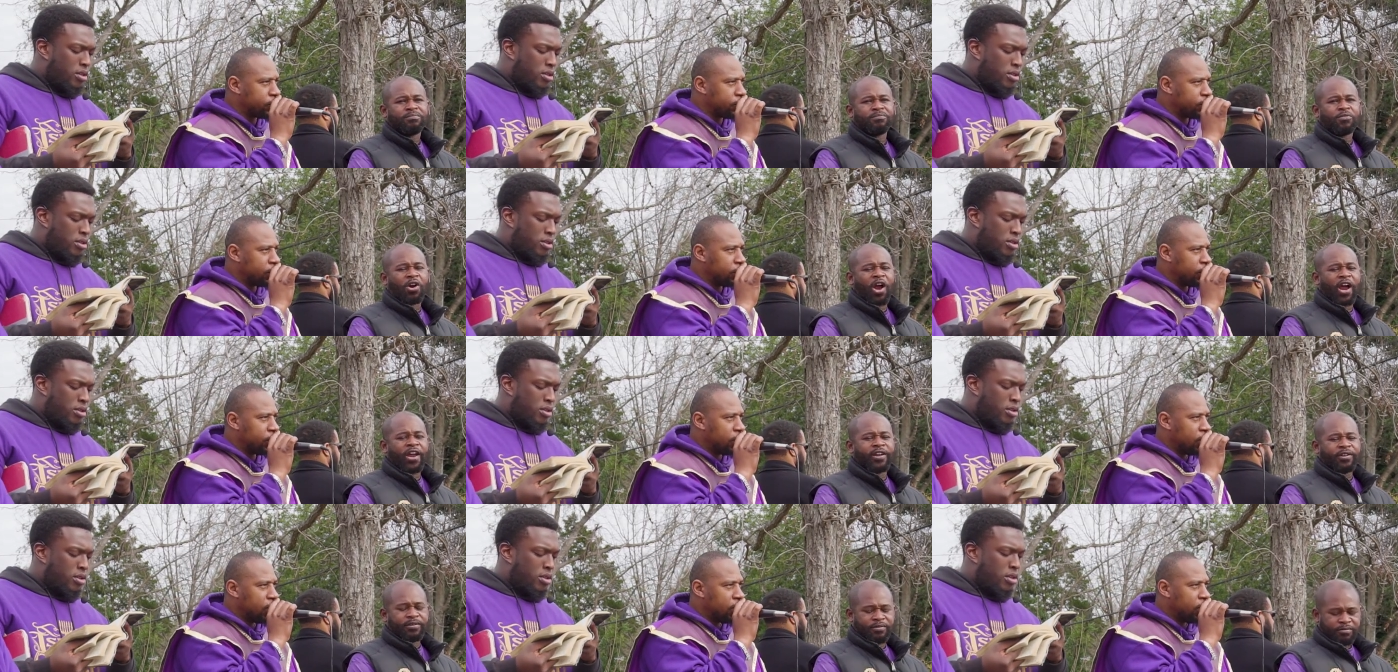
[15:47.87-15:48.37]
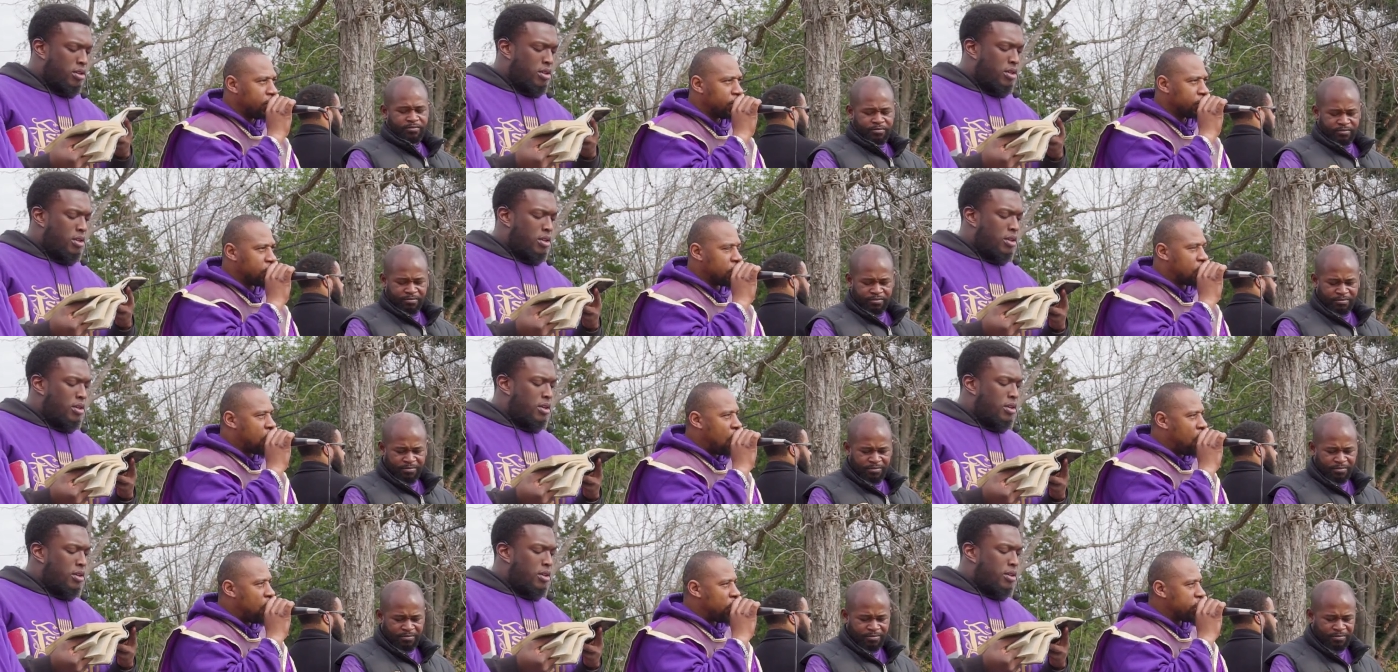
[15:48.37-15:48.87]
Speaker 1: Right.
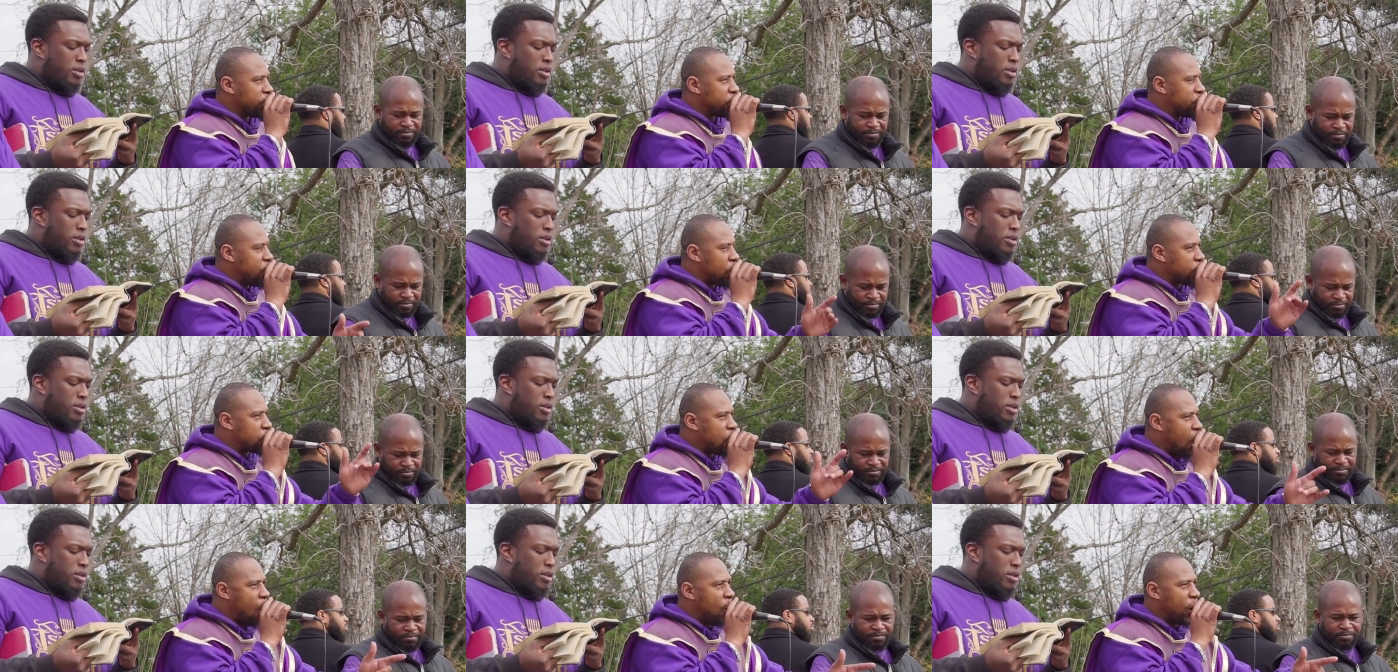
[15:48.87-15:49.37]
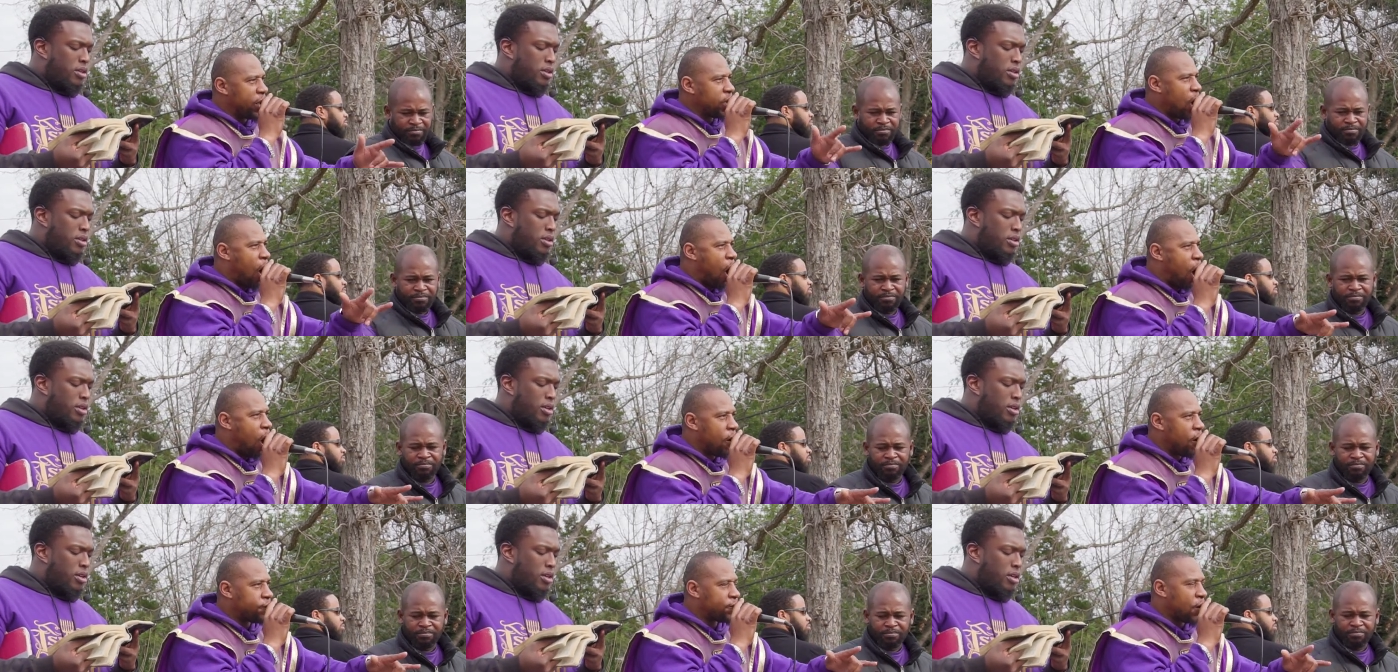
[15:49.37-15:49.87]
You're going
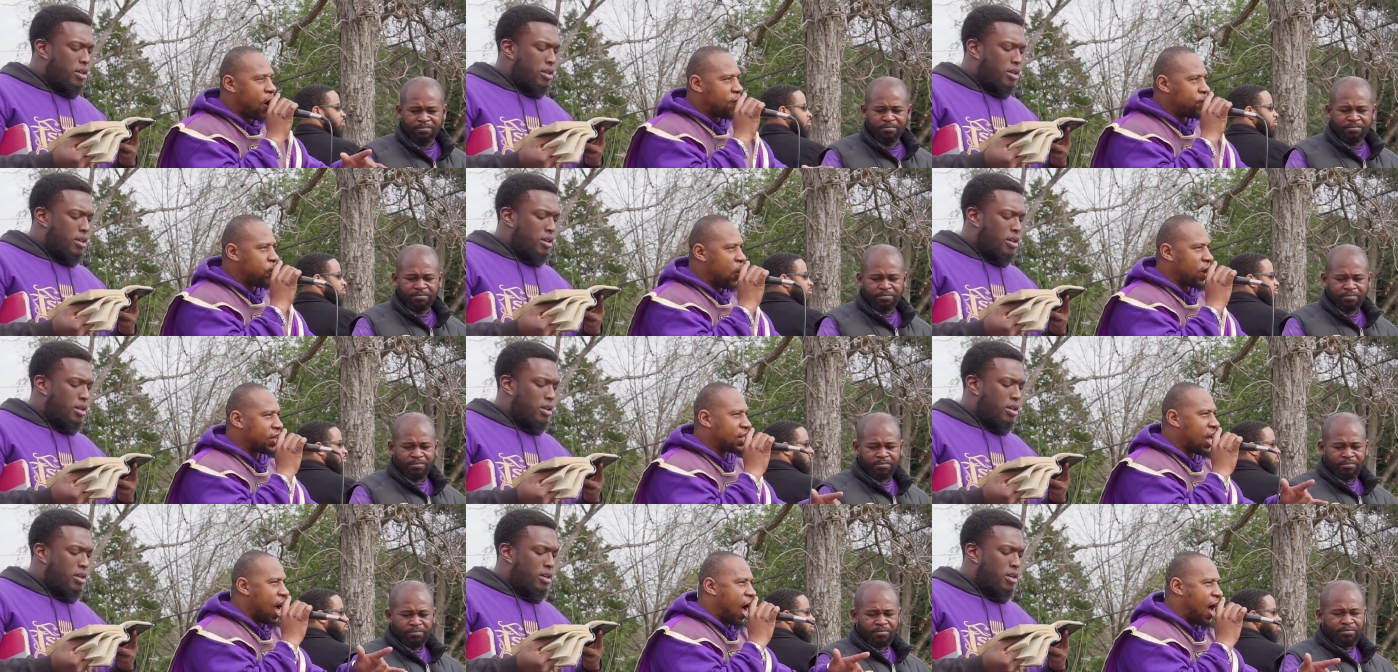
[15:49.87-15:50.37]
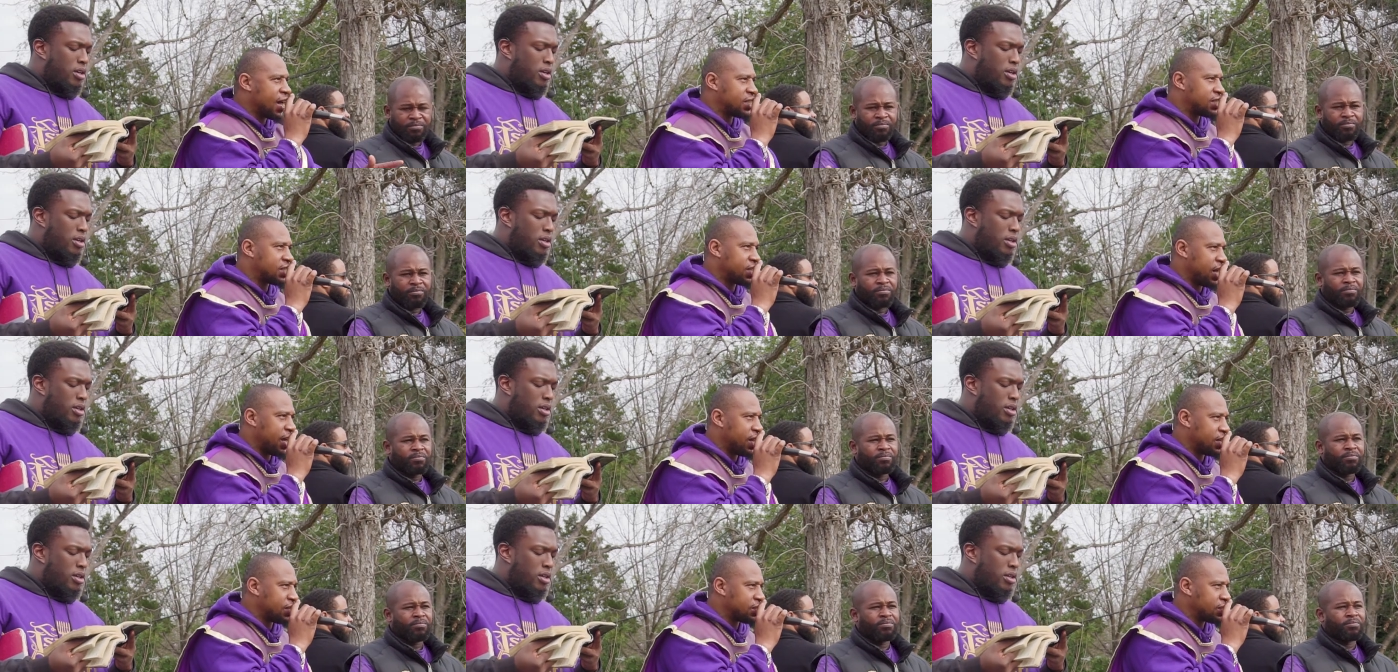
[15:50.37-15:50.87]
off of what God
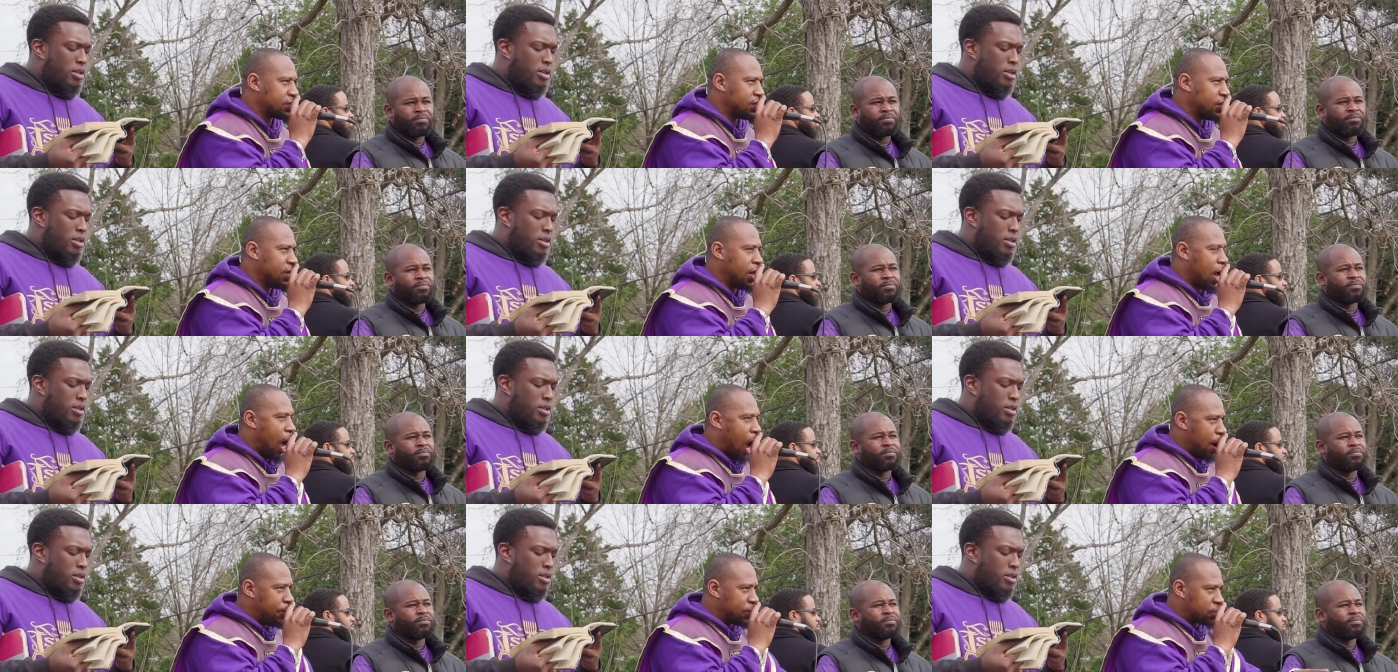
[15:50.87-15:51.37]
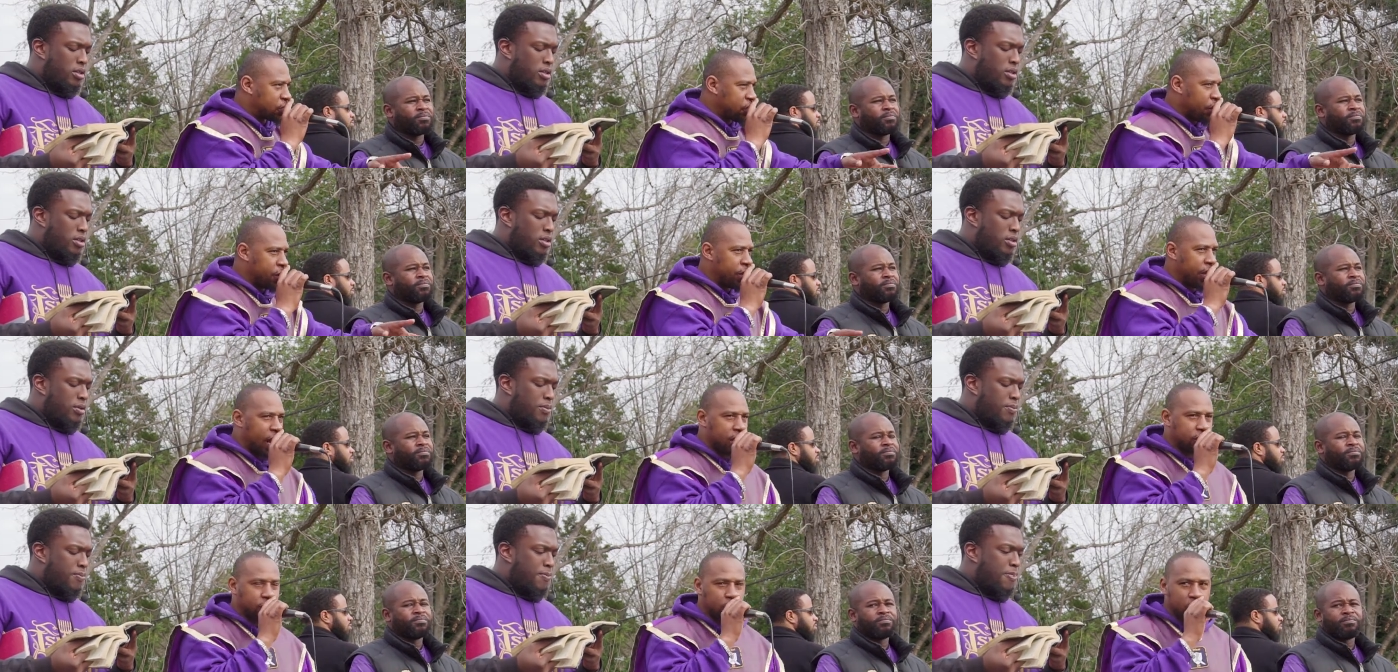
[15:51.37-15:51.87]
says. I'm going to show
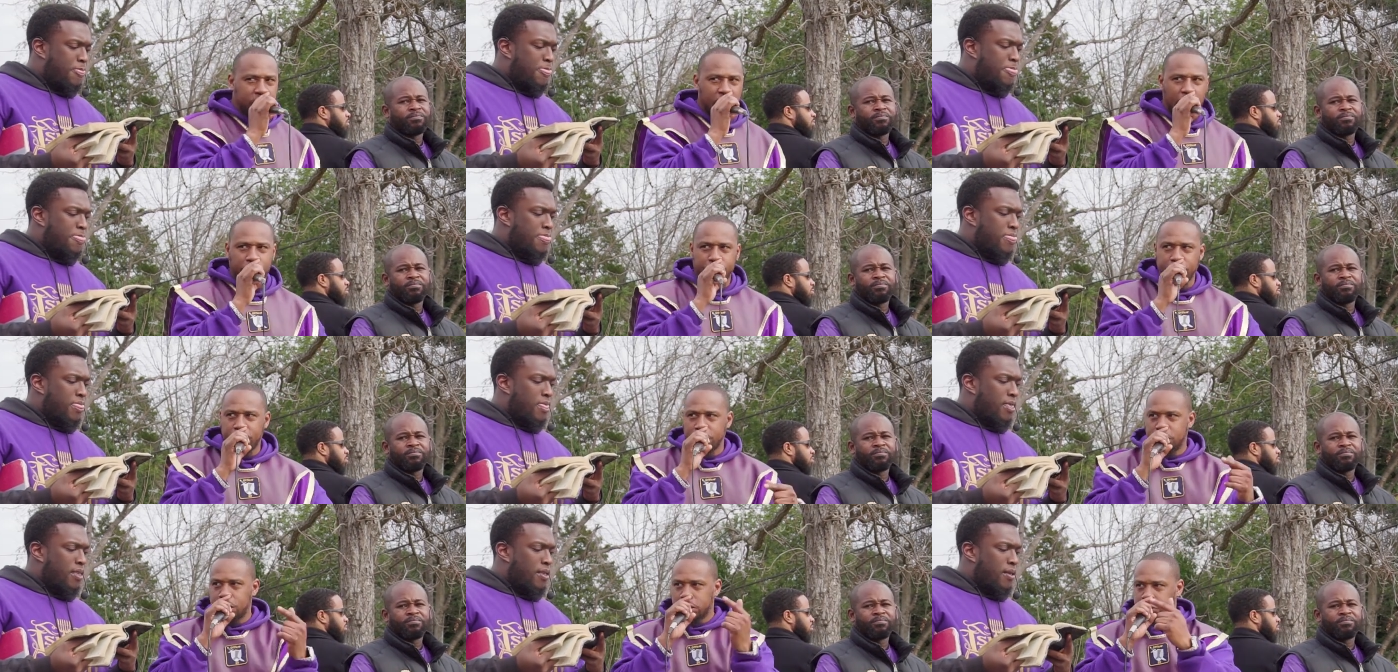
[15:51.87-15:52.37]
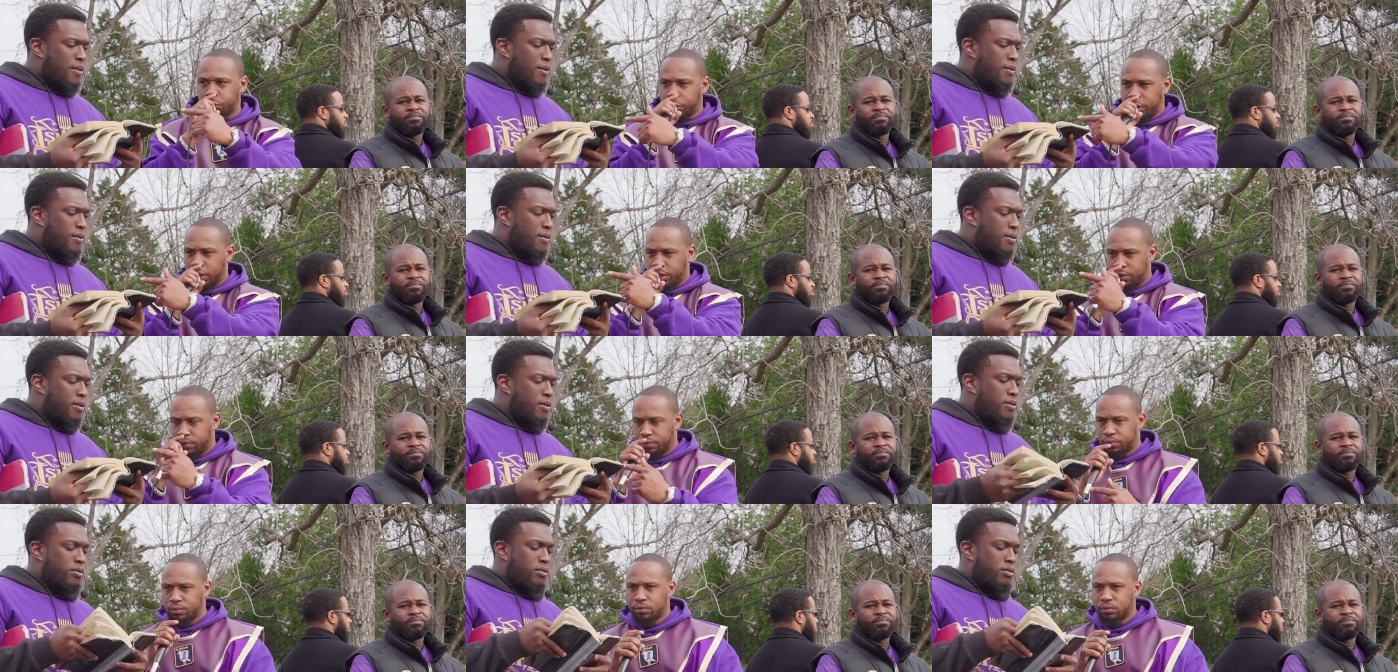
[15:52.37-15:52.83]
you that as soon as I read this. Read.